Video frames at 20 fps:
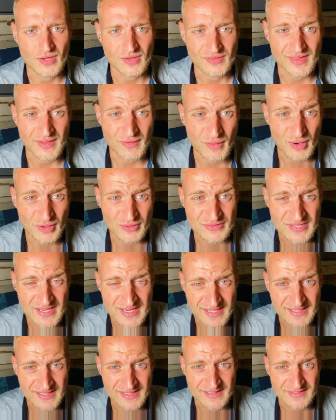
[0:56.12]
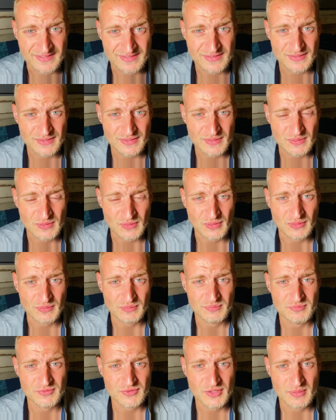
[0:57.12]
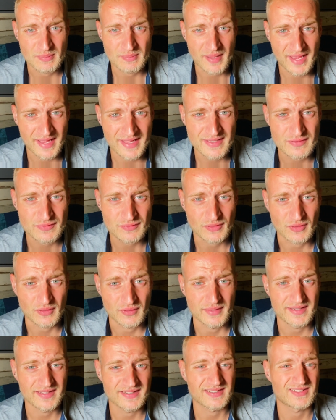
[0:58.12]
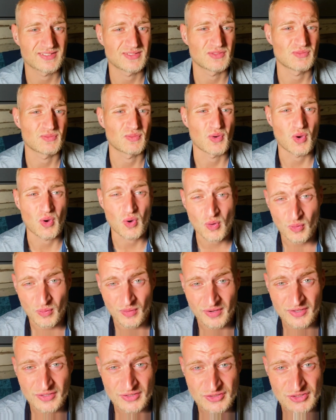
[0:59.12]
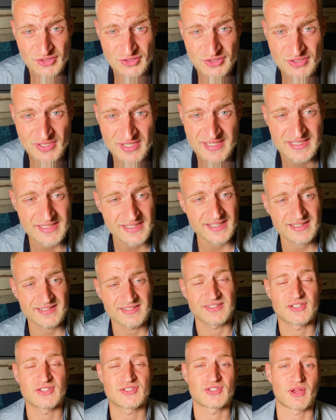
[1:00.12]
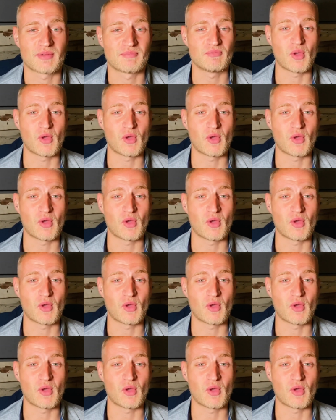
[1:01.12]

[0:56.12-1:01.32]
there are tickets to pay for it or I could just sneak in because I'm